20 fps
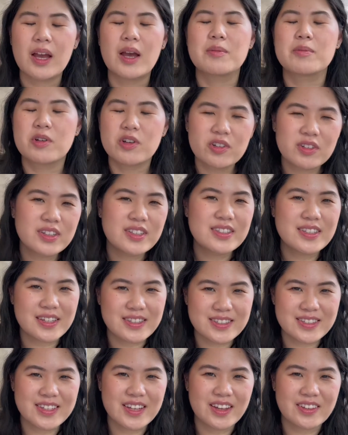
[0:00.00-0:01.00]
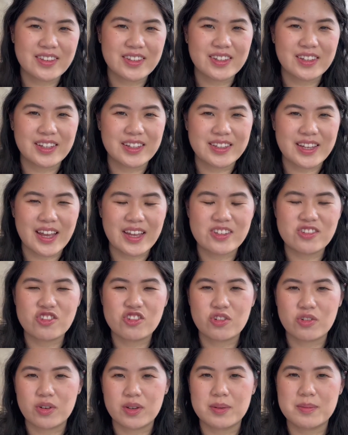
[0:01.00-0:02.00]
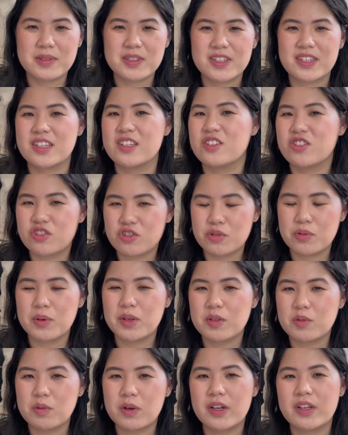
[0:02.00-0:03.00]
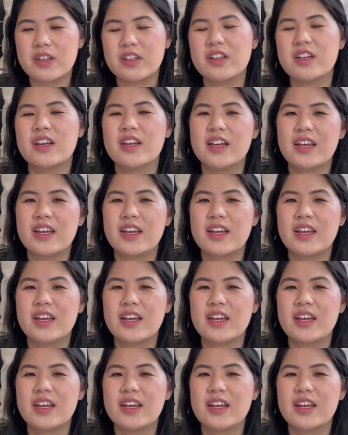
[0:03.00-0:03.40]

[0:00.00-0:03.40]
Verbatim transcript: I'm currently testing out the Laneige Cream Skin 2-in-1,